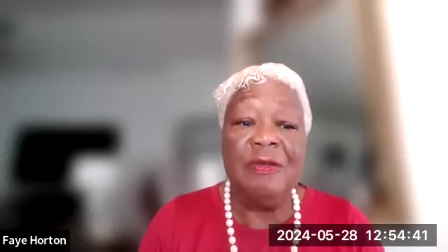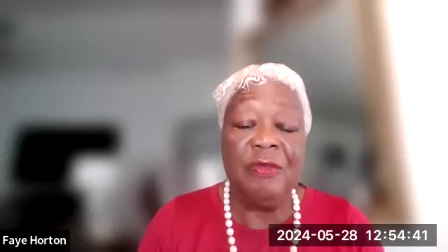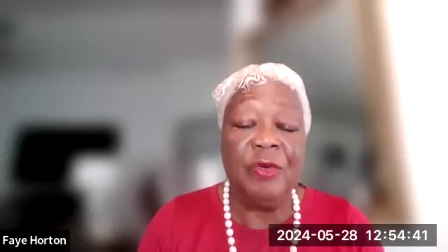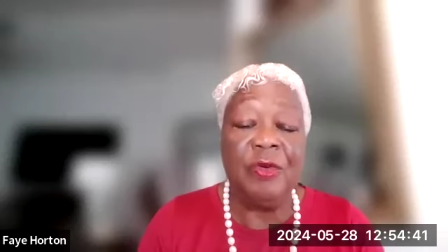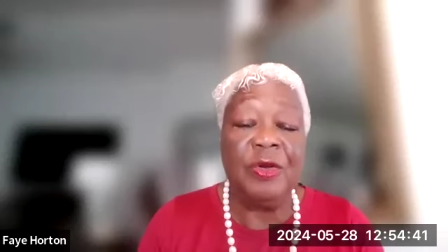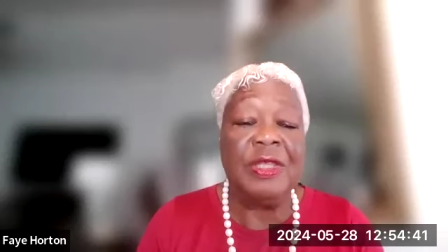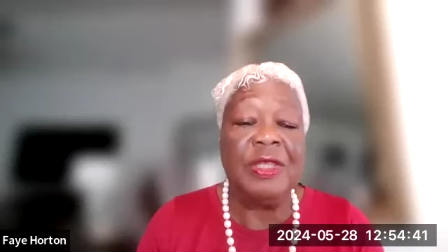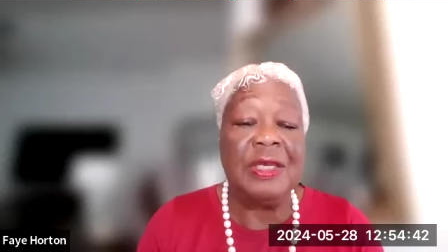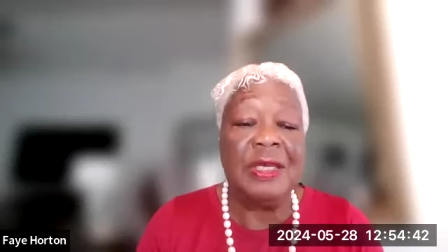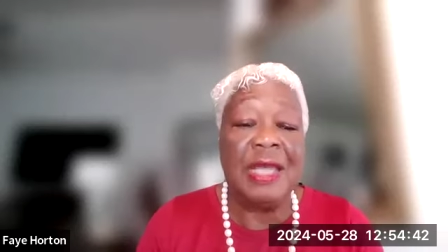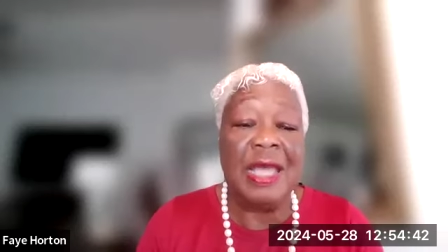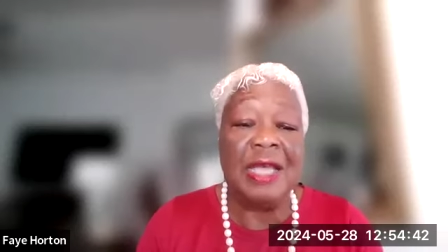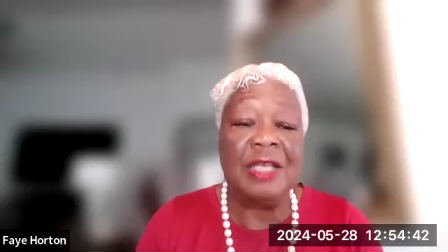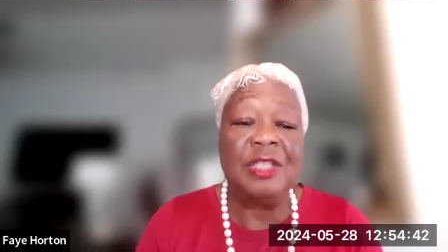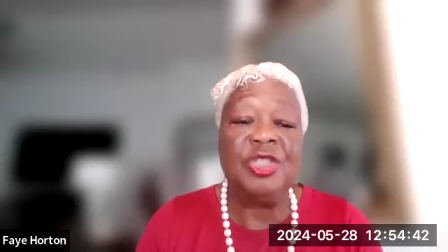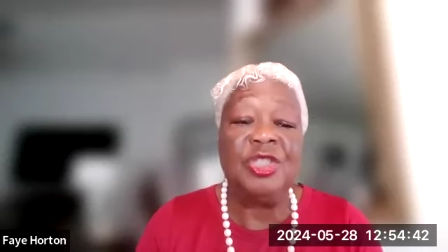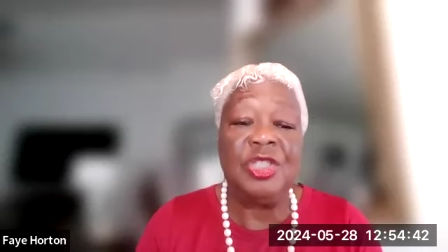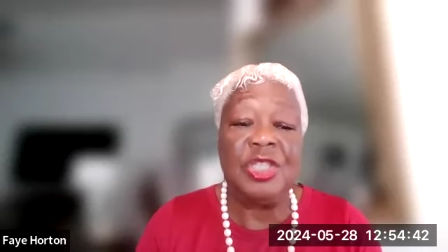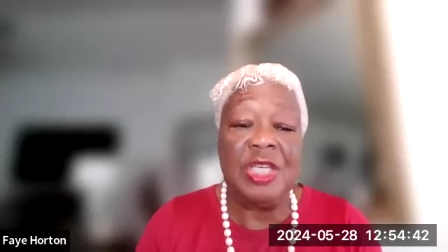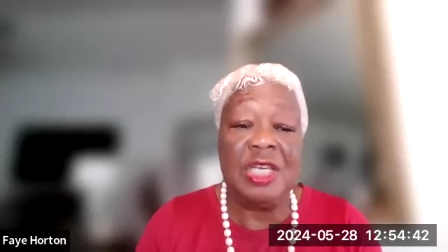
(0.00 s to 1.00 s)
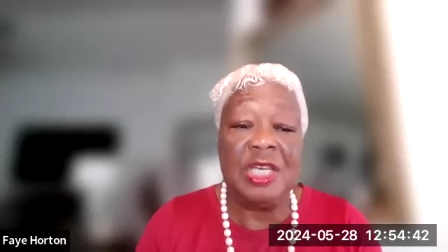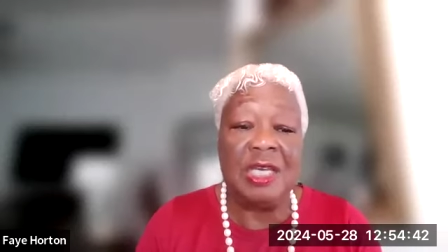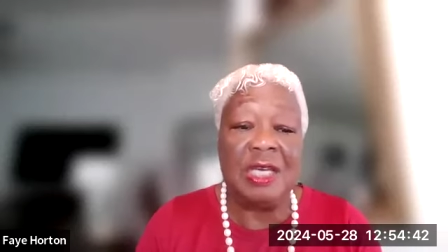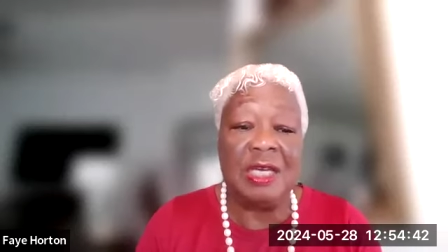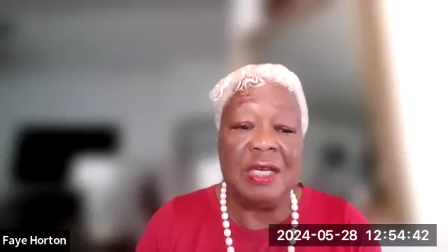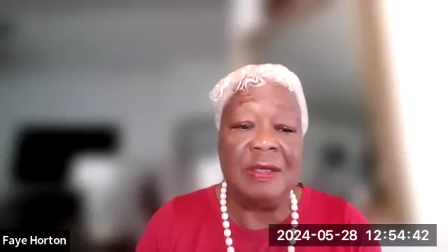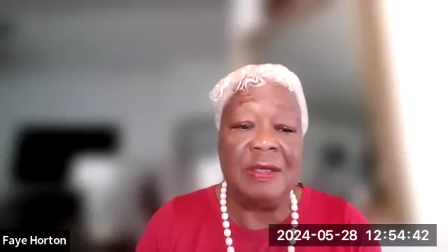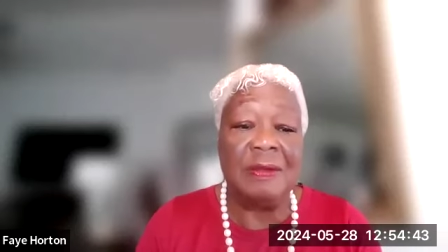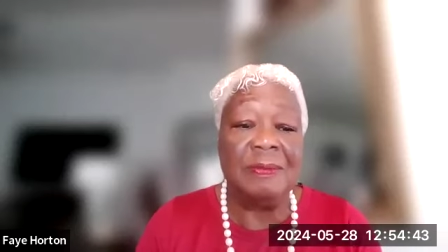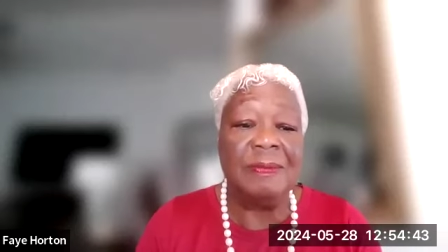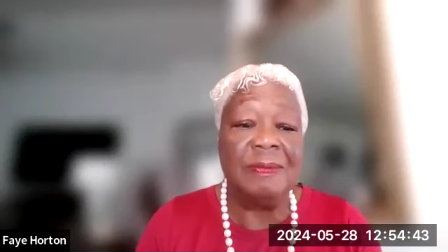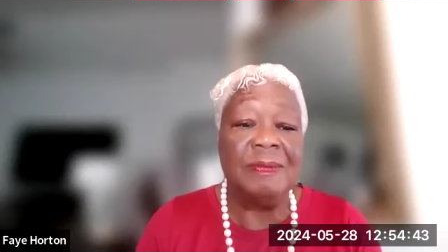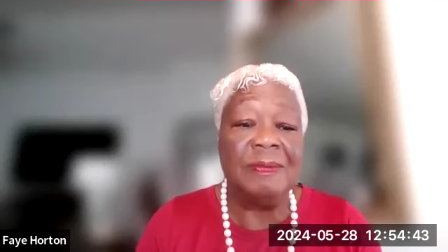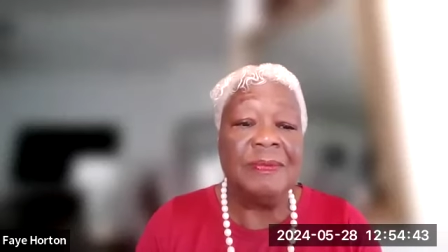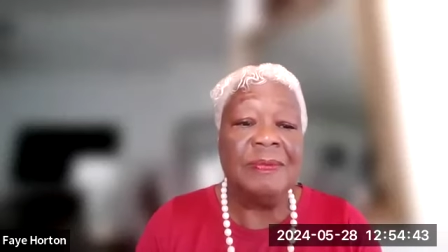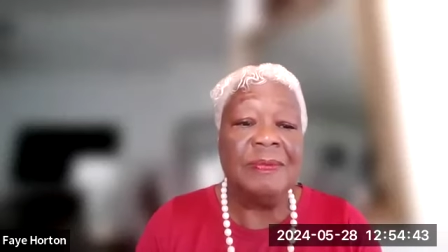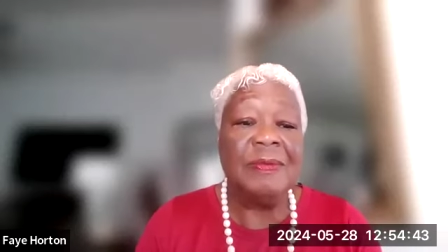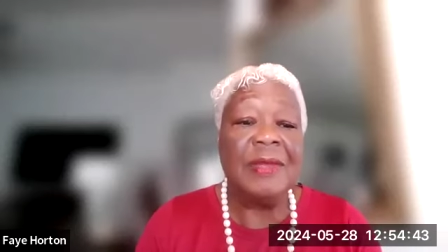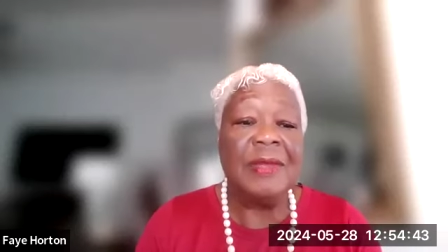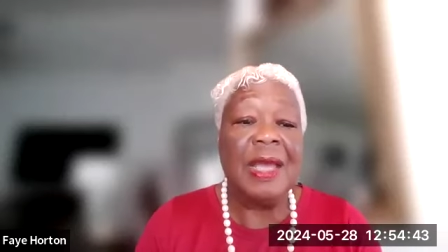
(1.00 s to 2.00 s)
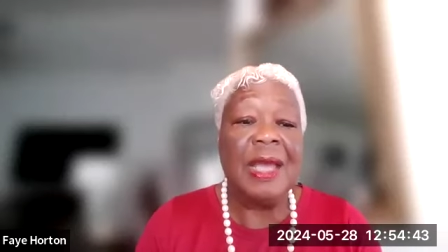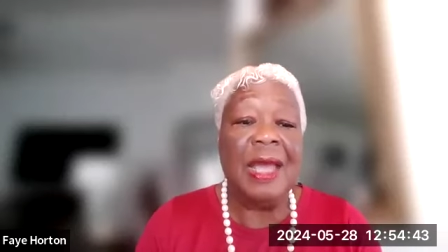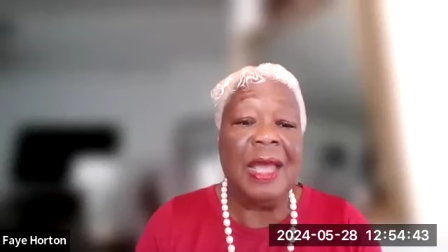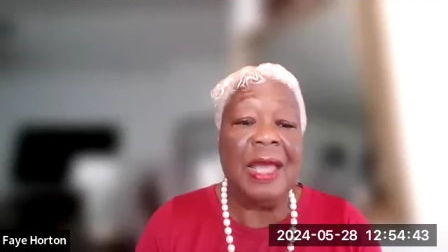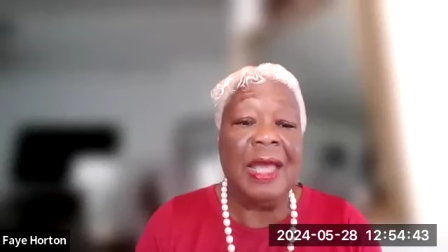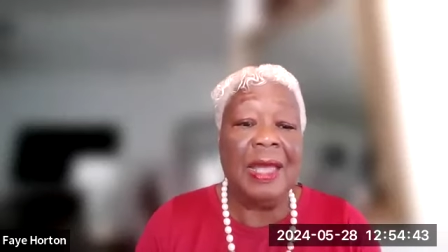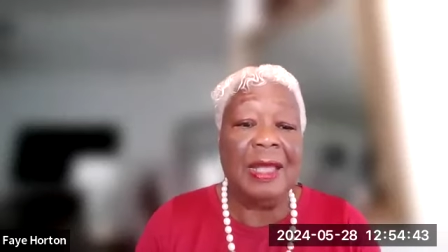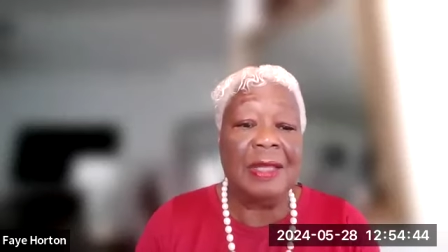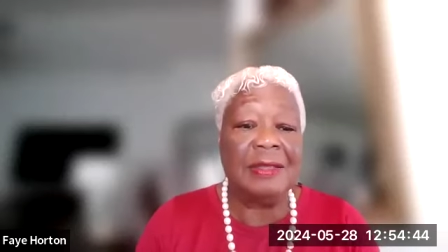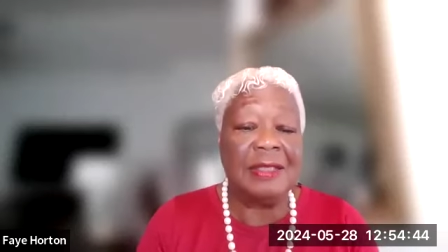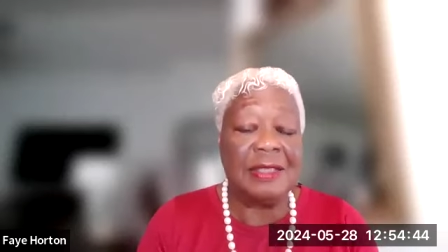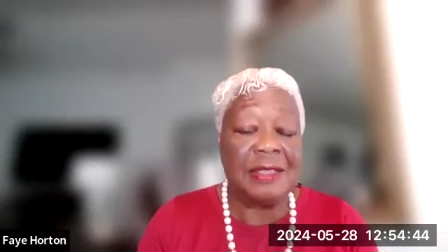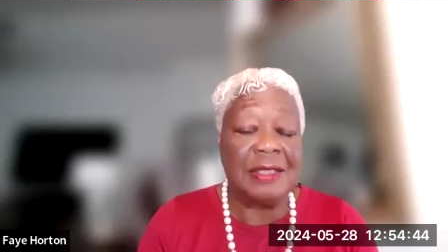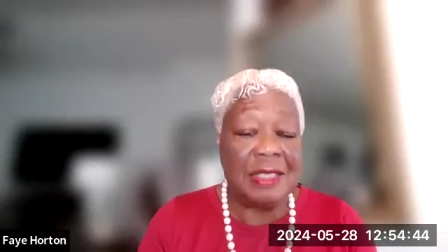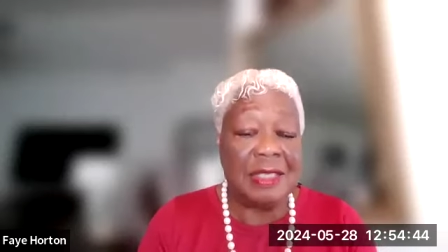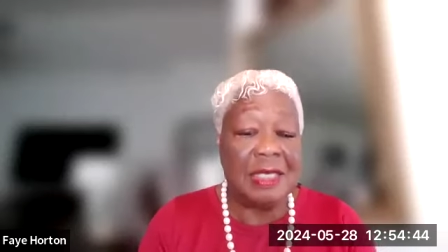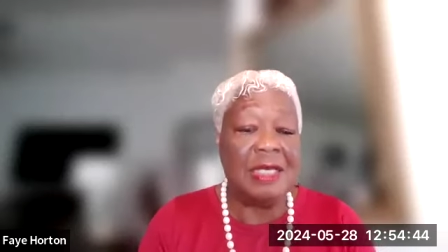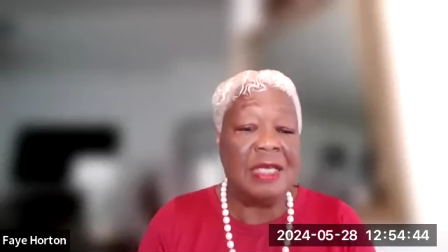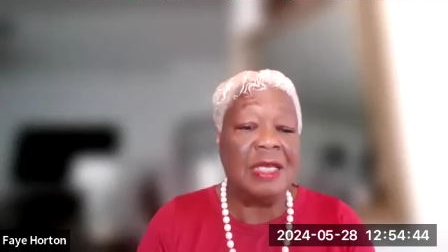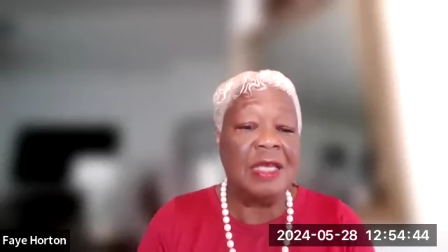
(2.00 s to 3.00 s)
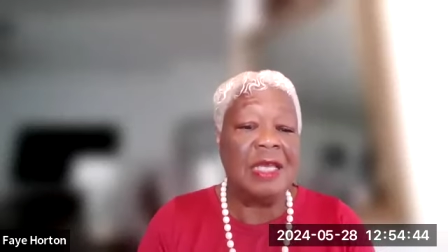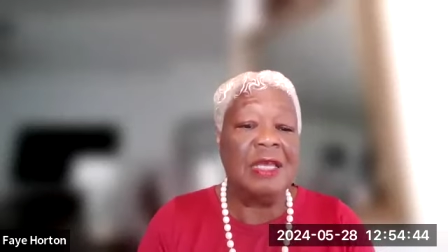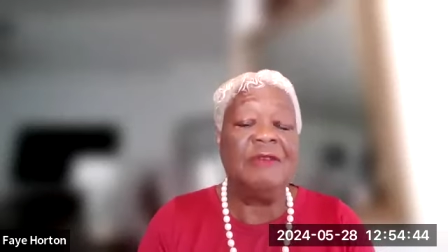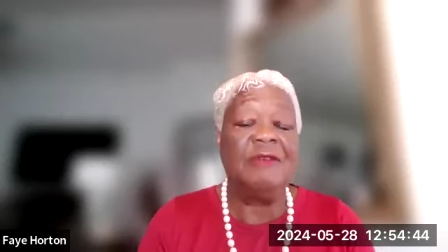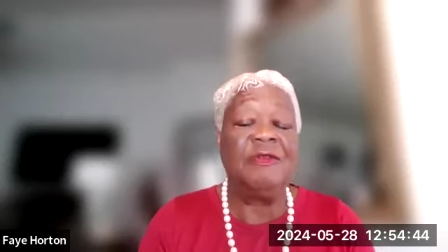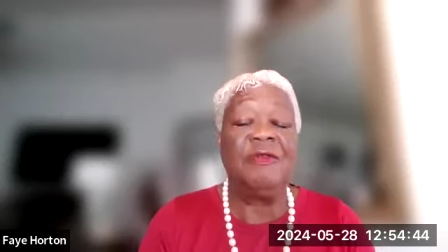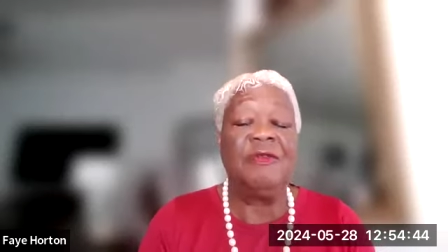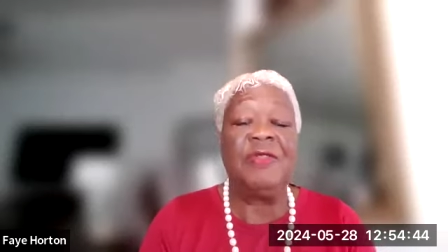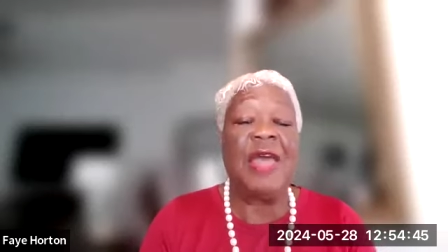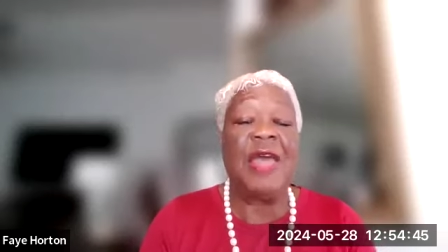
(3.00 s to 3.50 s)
for the next year, and see if